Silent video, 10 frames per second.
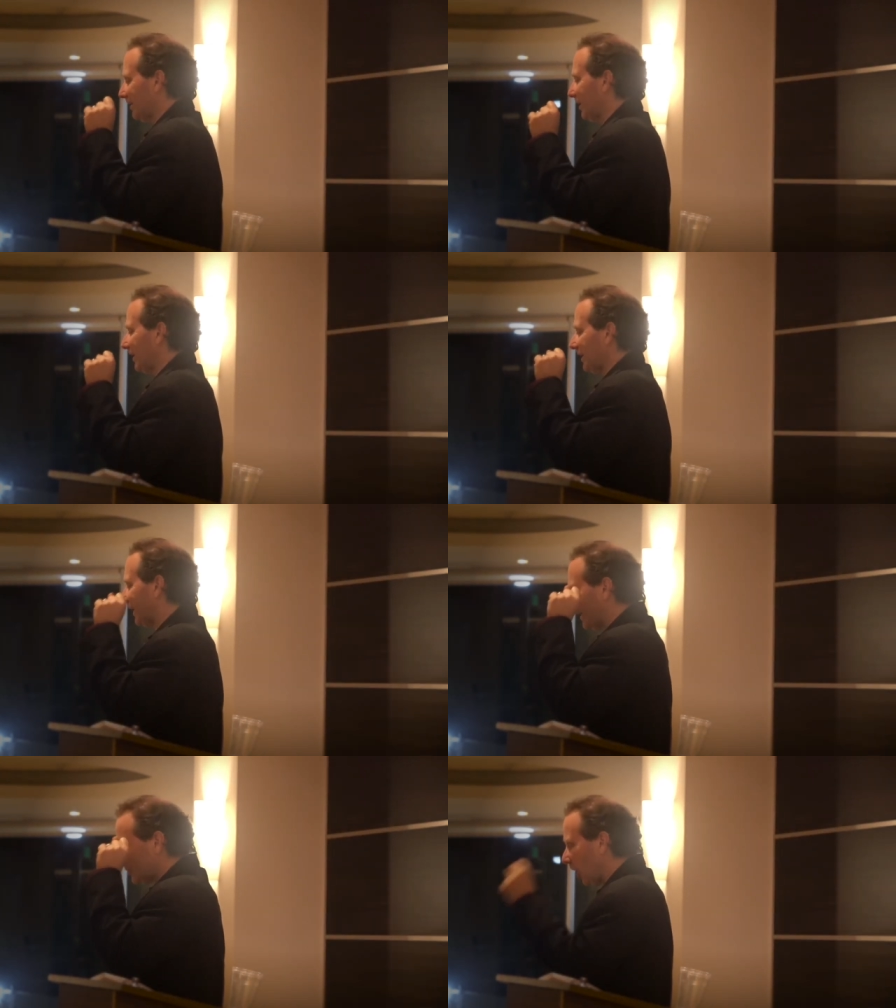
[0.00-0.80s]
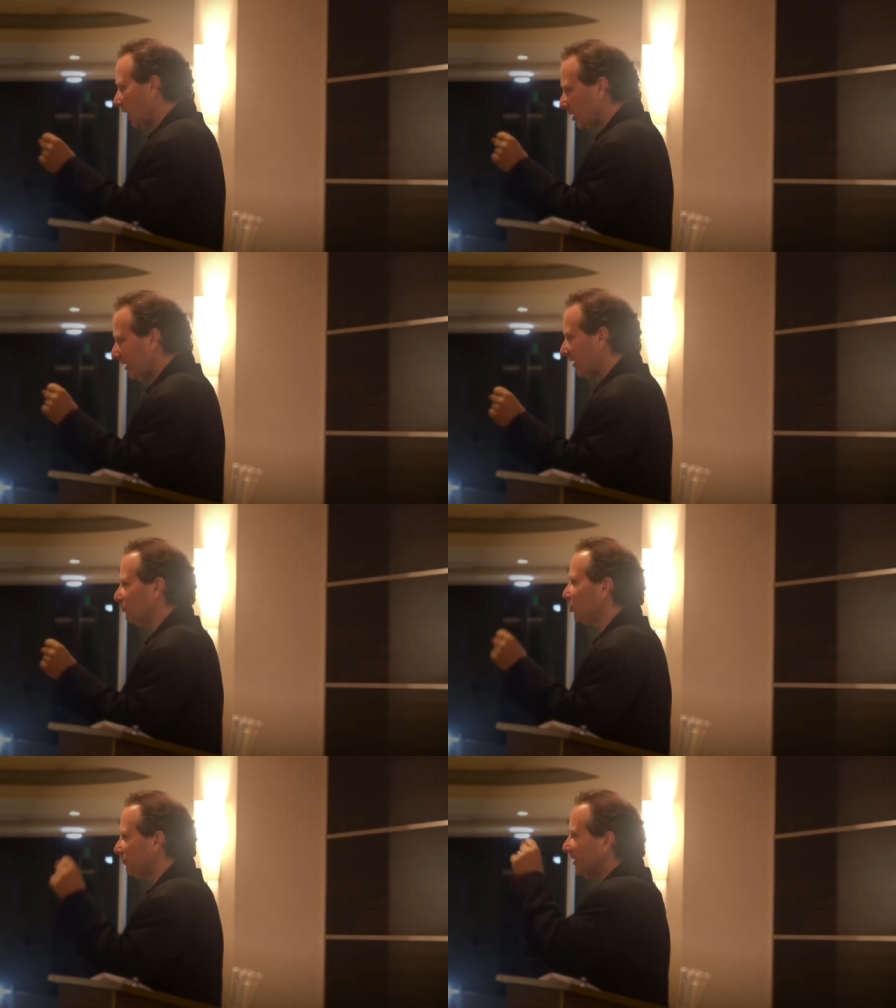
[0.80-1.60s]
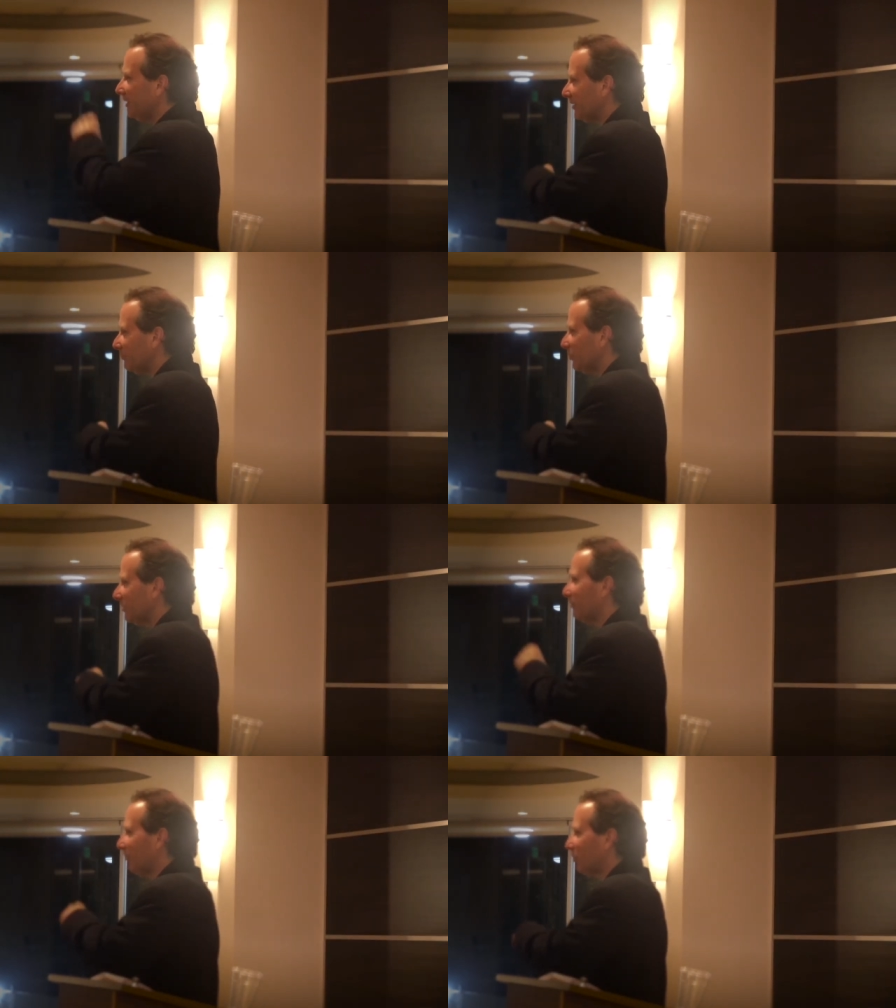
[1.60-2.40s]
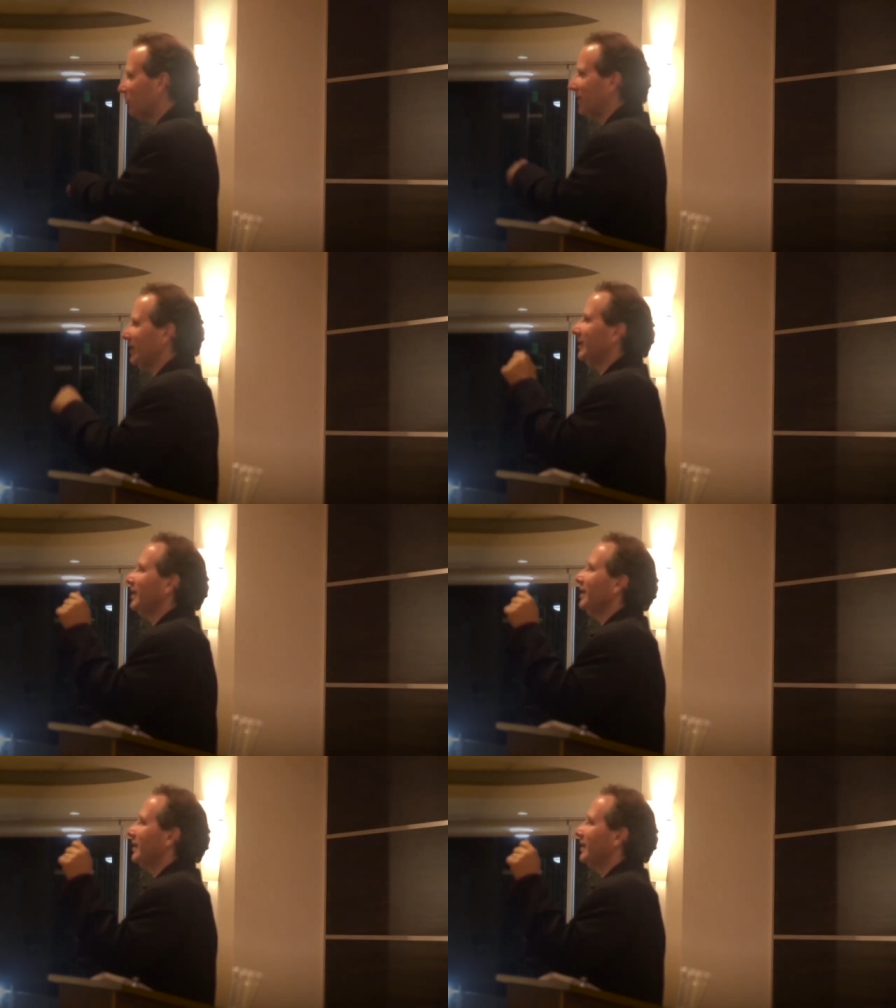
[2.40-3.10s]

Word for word: like, can I talk about a movie in, a, in my movie?